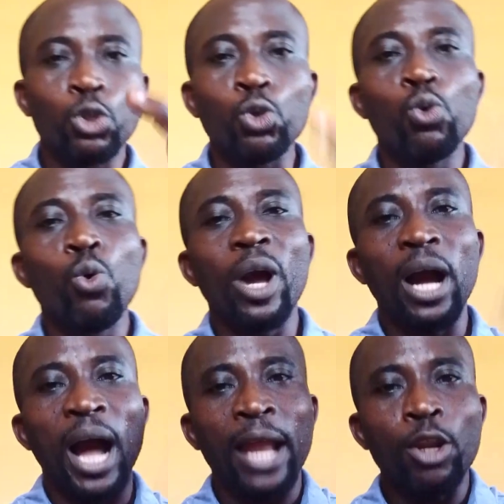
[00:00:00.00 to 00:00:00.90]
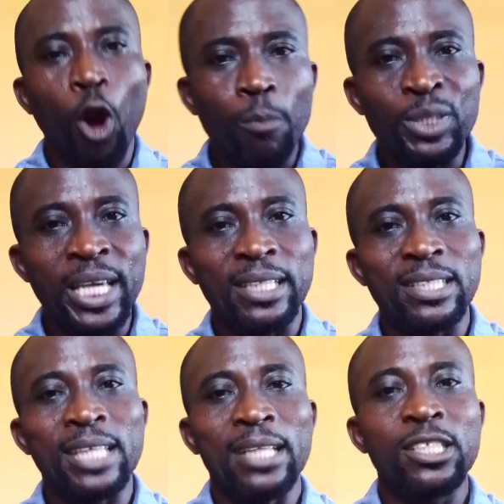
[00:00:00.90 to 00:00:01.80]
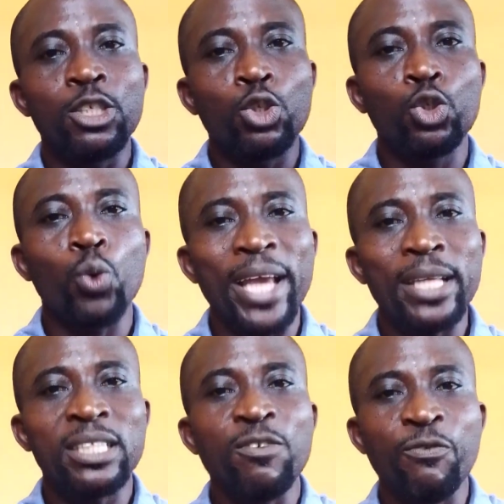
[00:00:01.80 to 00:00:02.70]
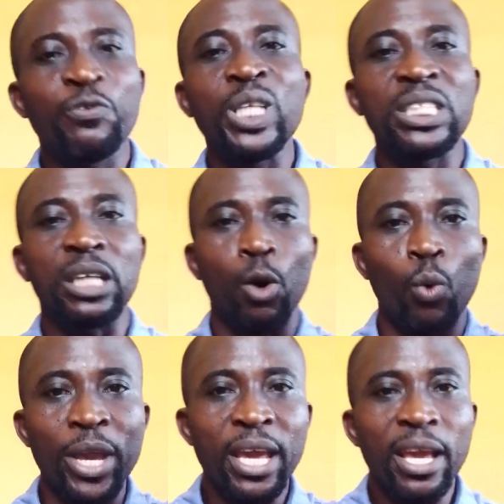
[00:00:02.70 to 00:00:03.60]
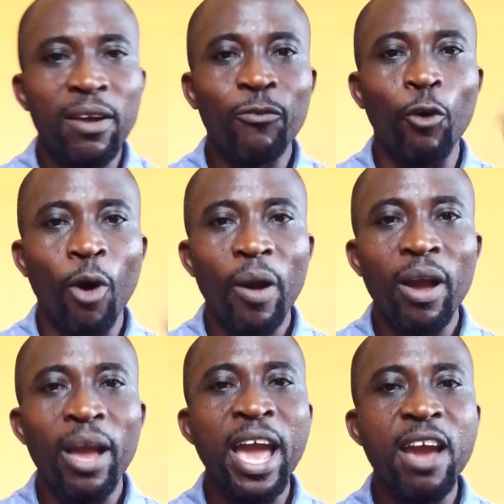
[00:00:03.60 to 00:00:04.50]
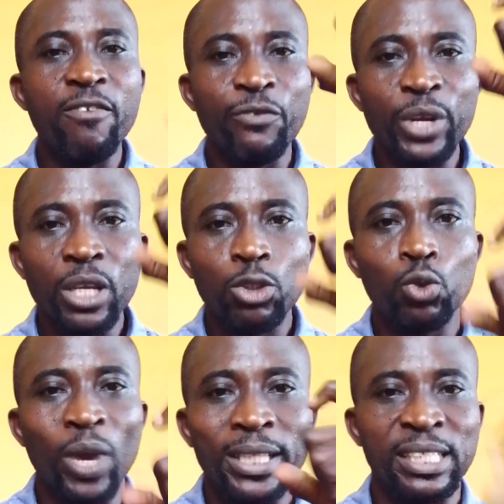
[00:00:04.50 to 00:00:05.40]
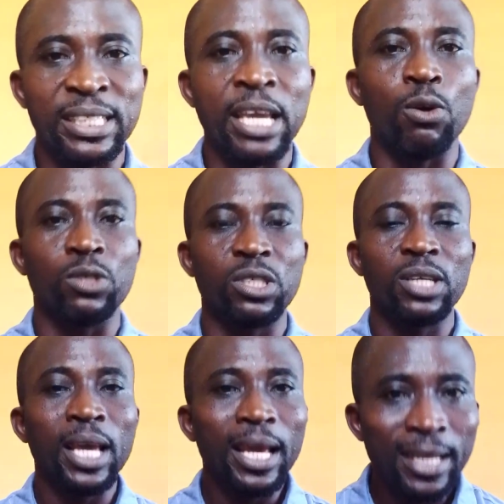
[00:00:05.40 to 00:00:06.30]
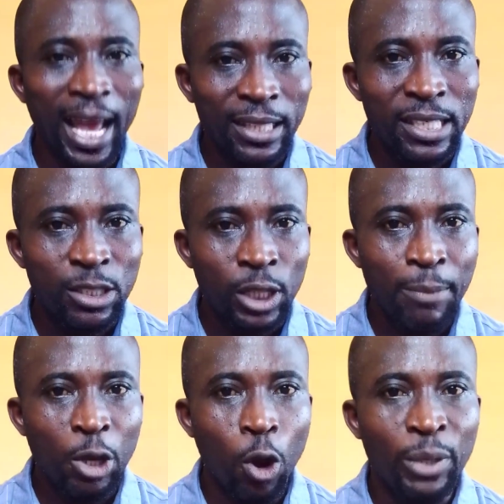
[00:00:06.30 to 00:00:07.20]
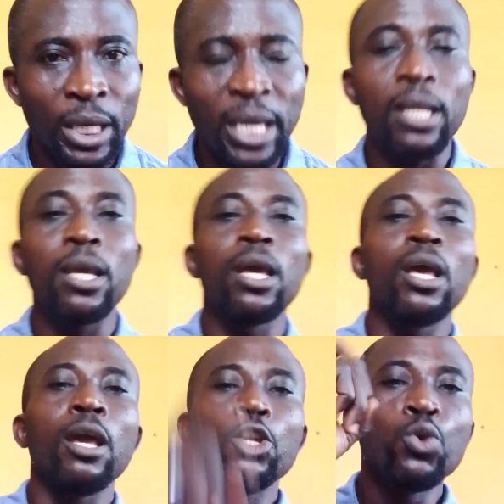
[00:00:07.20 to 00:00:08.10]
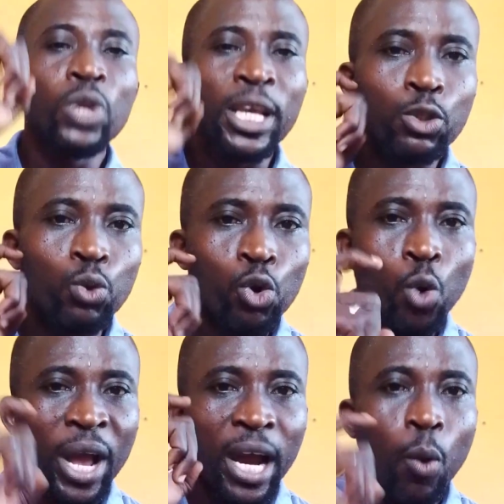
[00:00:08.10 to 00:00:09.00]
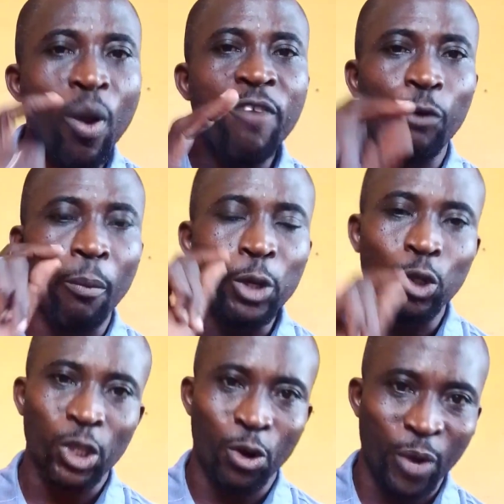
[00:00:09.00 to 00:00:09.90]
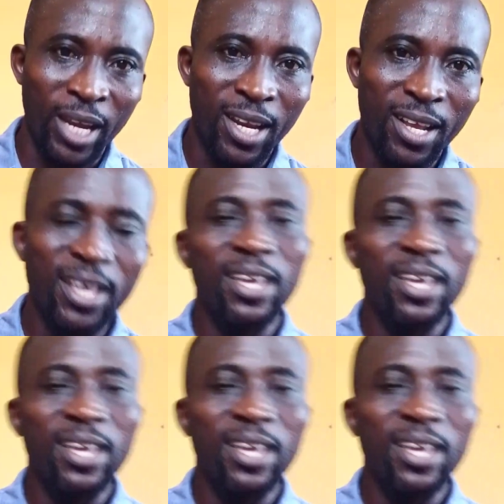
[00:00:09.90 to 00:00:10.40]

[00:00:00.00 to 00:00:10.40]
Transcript: to an object that is 20 feet away for every 20 seconds. That is, let me come again. You need to look away from your screen